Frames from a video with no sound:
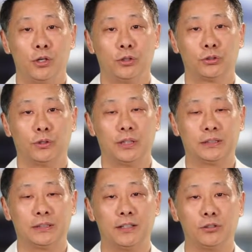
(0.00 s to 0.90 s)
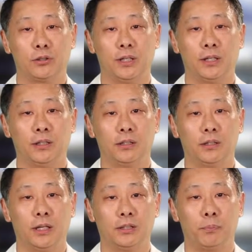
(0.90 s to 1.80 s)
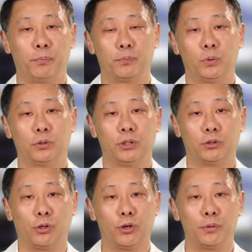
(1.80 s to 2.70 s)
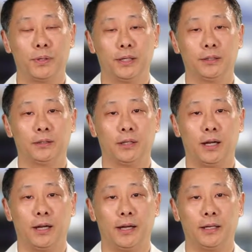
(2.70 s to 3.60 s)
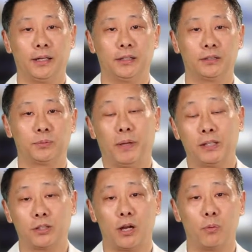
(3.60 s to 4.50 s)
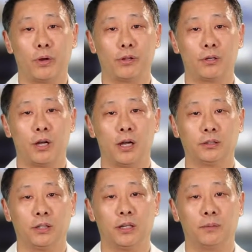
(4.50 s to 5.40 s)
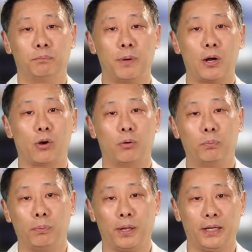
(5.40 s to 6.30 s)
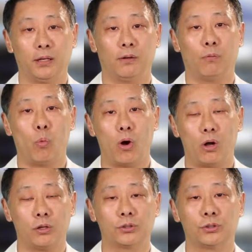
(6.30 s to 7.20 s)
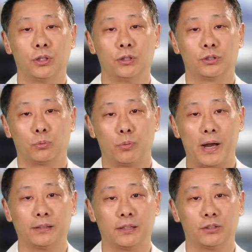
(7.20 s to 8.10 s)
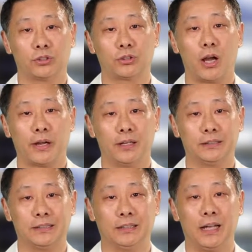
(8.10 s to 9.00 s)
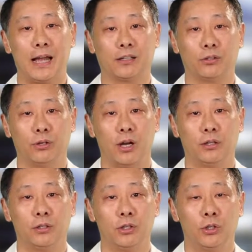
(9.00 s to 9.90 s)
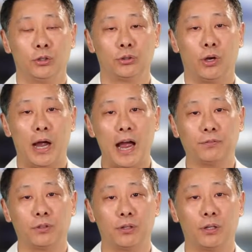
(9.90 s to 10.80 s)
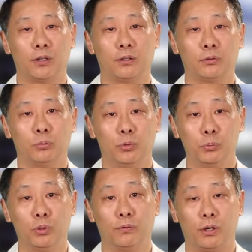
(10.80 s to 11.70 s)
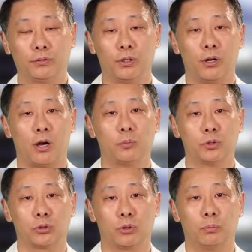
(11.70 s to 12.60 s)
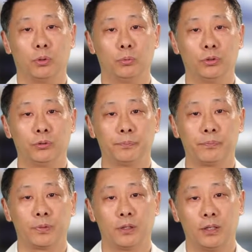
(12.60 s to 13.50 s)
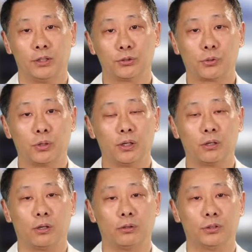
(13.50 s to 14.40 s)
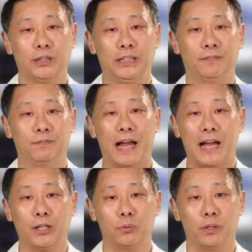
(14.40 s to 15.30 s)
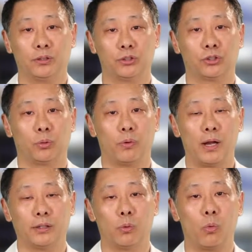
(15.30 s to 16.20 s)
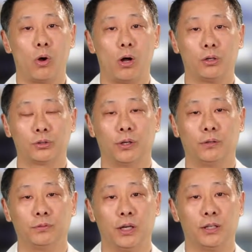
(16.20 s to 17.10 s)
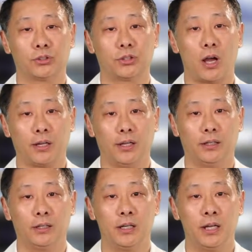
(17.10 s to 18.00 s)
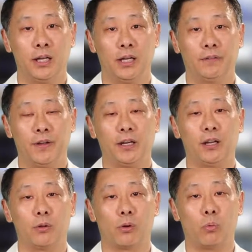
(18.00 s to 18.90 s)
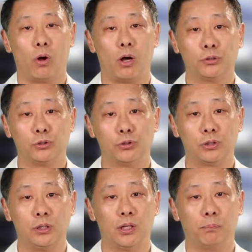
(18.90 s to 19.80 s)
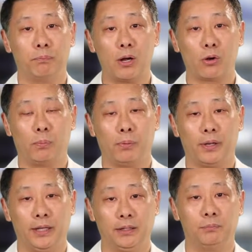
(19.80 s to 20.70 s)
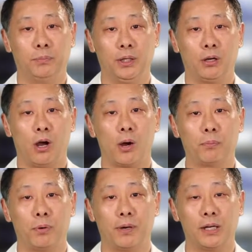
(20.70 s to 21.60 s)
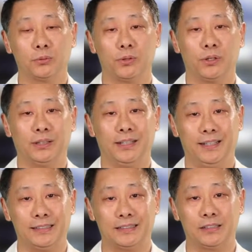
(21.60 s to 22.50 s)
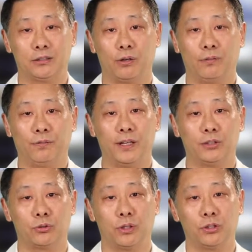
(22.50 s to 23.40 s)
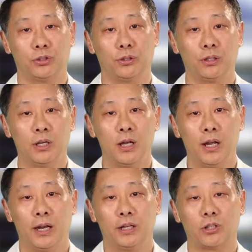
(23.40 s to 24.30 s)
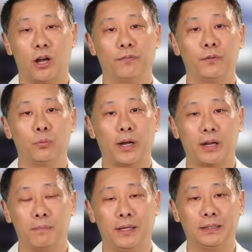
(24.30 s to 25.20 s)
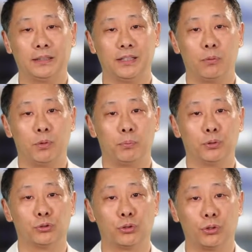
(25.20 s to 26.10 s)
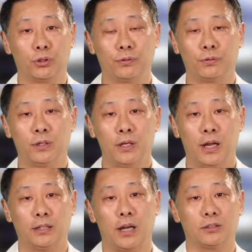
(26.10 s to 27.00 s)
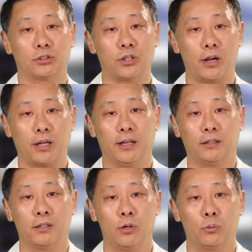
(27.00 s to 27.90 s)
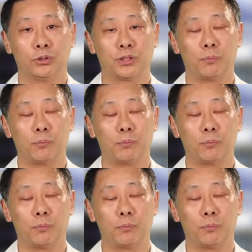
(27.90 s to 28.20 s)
So essentially, we'll determine, it's based on whether or not the buccal plate of walls surrounding the socket is intact or not. So after the removal of the non-restorable root, it is critical to evaluate the surrounding walls of the socket. If any of the walls, usually the buccal plate, being compromised with the dehiscence or fenestration, it is often recommended that we preserve that socket with some